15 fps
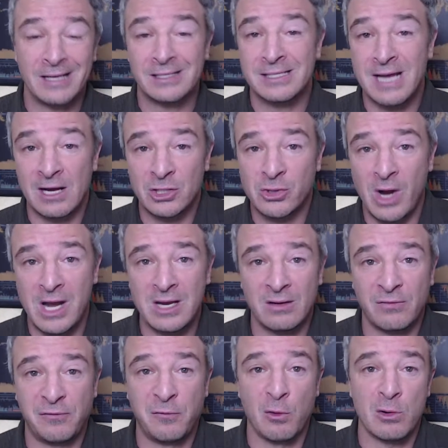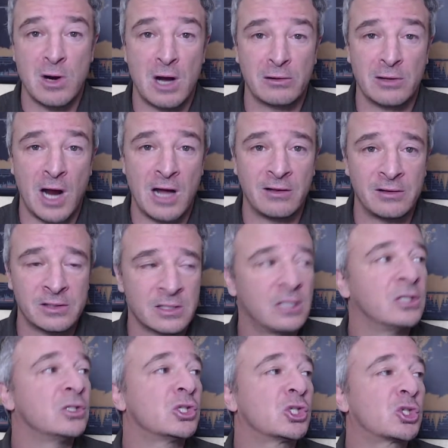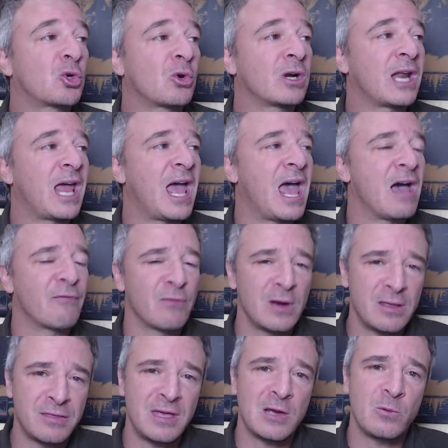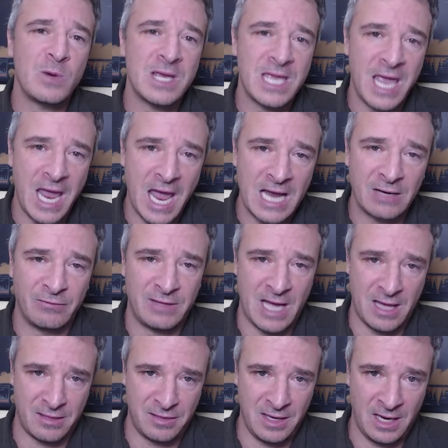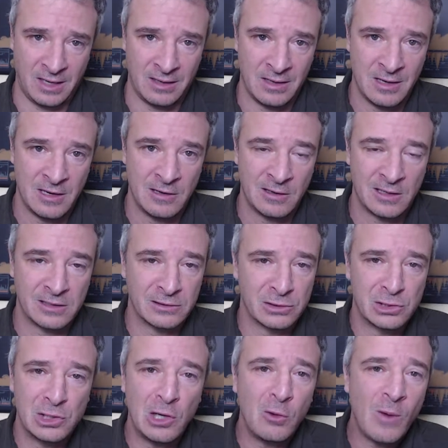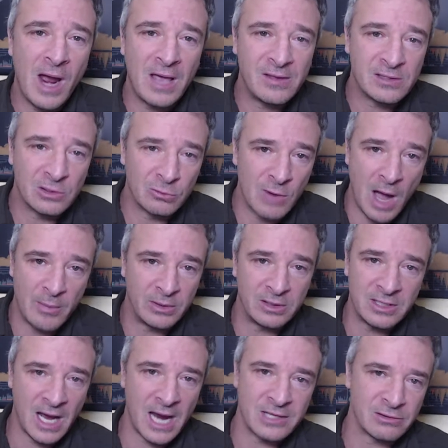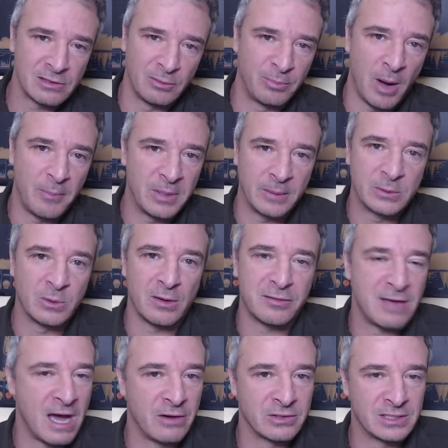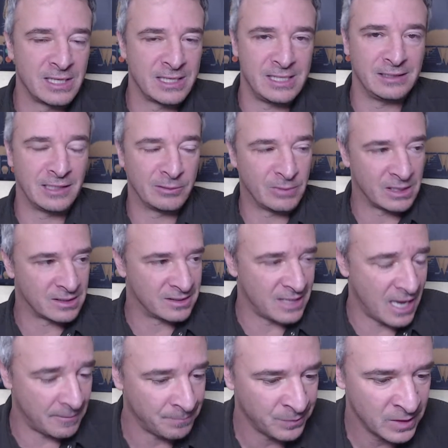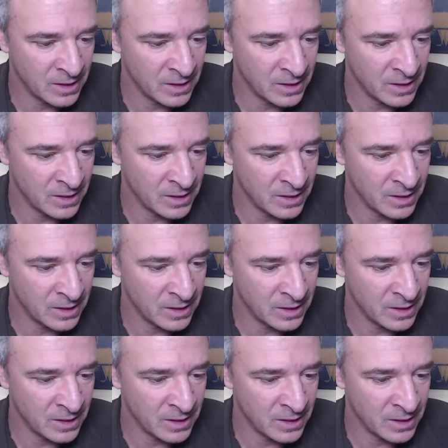it's now trading at four hundred dollars. Short everything we can of that thing. Because there's no way these little Robinhood guys are going to bump it up to a thousand like Elon Musk said.